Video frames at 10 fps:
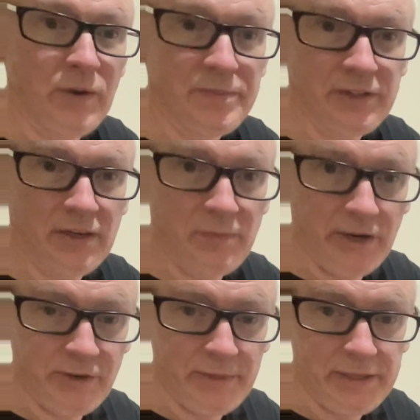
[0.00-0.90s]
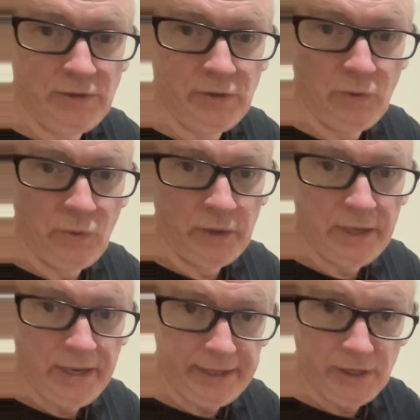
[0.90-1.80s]
website, microbit.org,
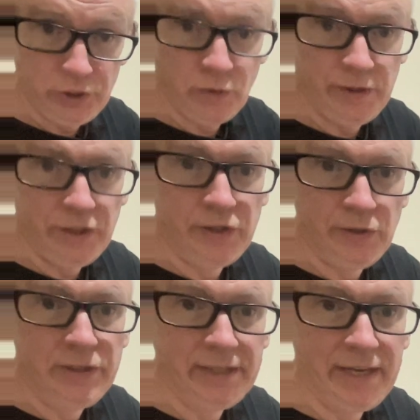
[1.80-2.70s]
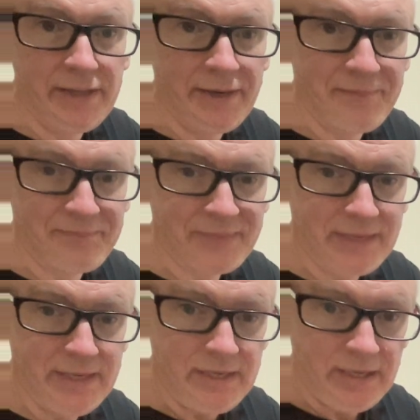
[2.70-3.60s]
and I joined the two together.
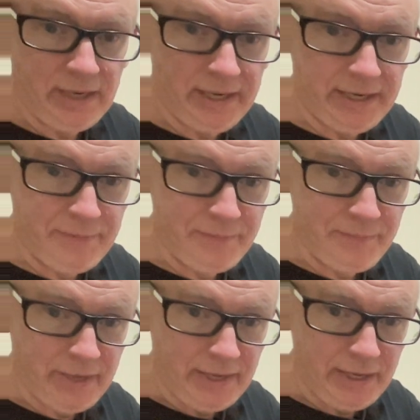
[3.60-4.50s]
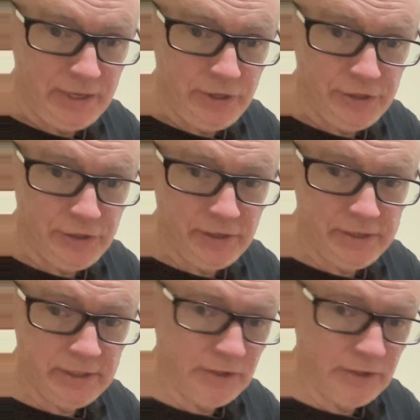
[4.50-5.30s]
And you can do those in